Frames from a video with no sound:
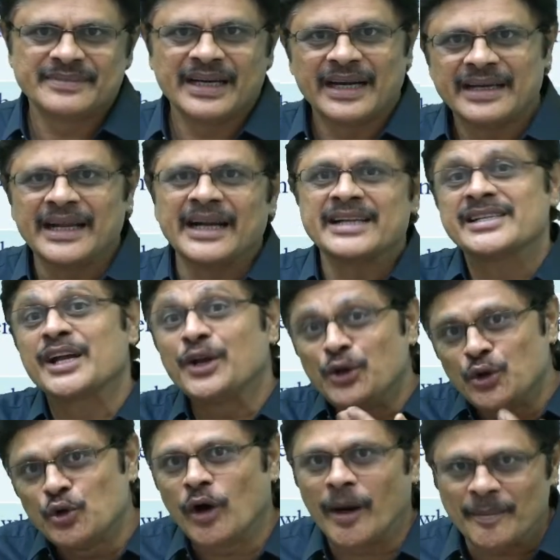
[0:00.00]
That is, a
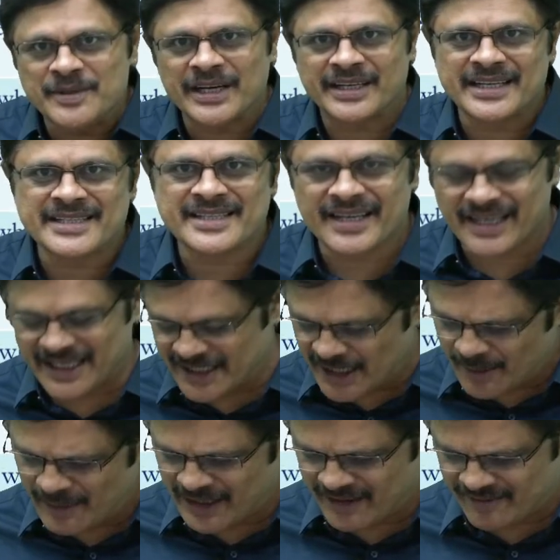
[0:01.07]
new object is
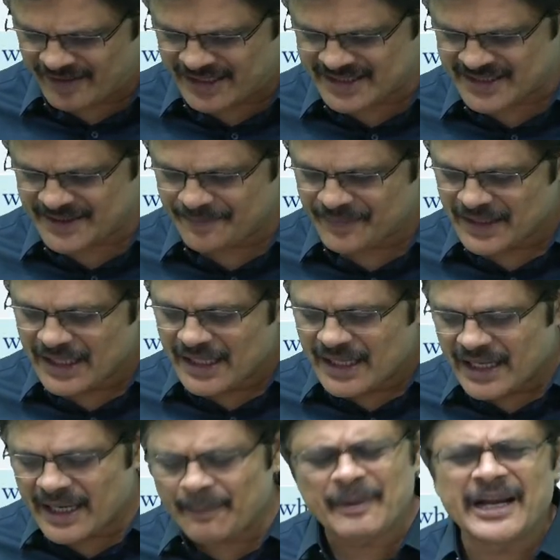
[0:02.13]
created, my dear friends.
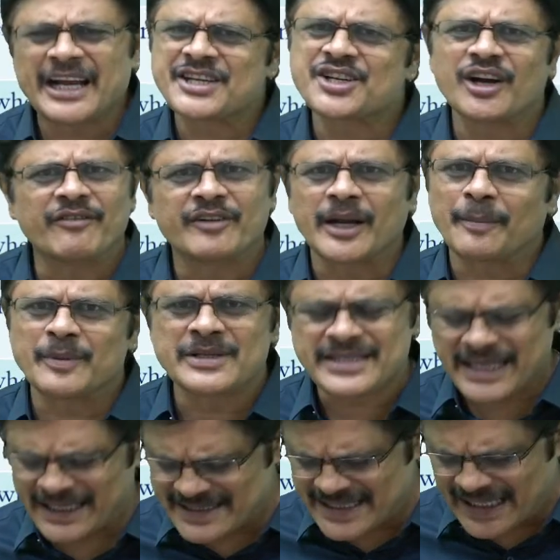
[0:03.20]
Repetition of tuples,
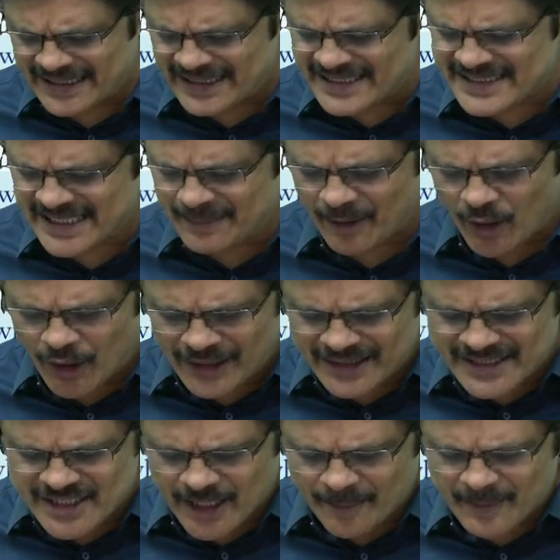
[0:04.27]
exactly same. All
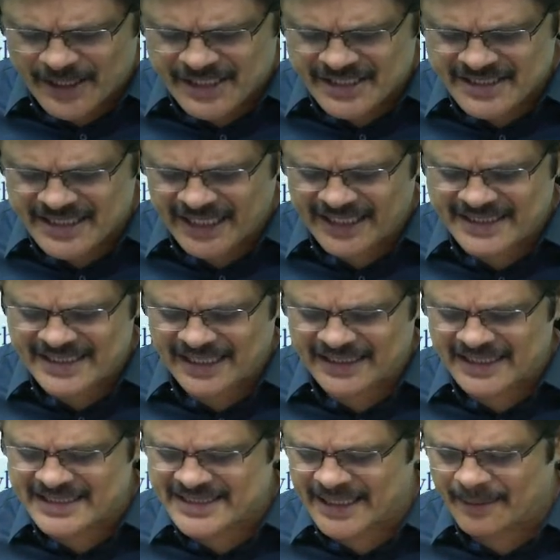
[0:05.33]
these operations are
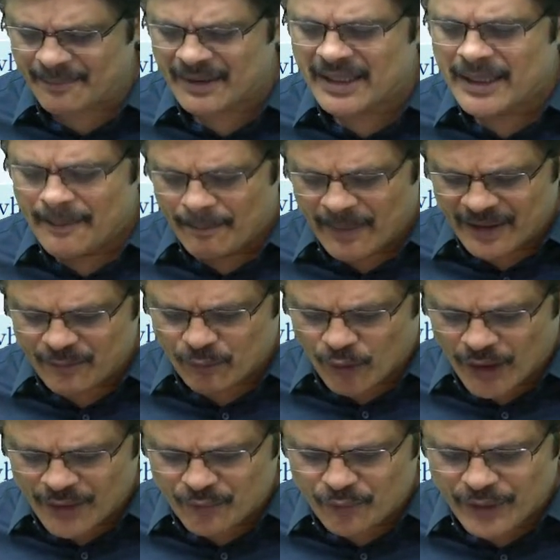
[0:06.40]
exactly same. But
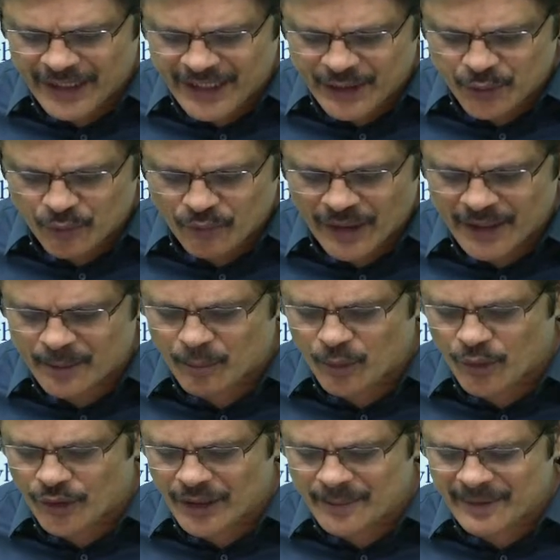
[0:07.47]
what we need to work
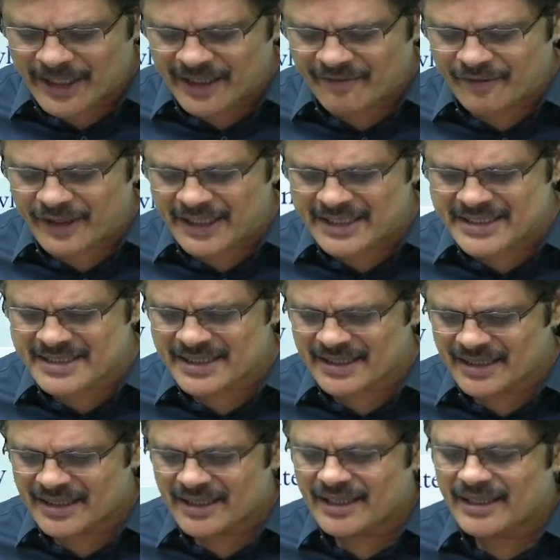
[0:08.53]
more on, my dear friends,
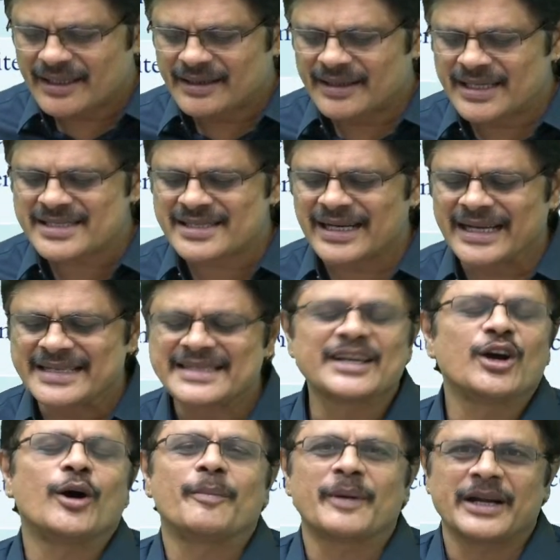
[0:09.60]
the slicing
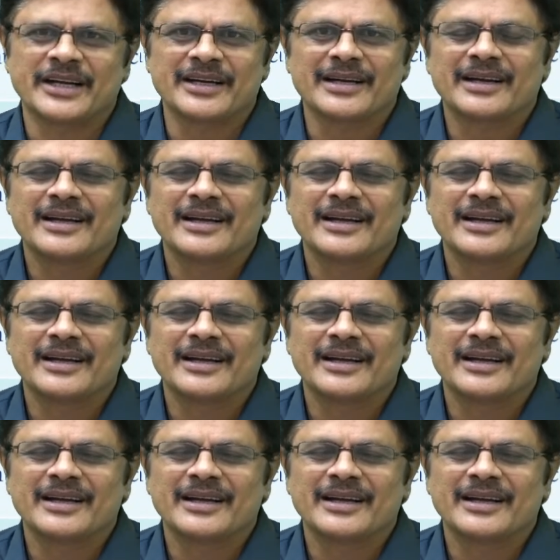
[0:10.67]
operator.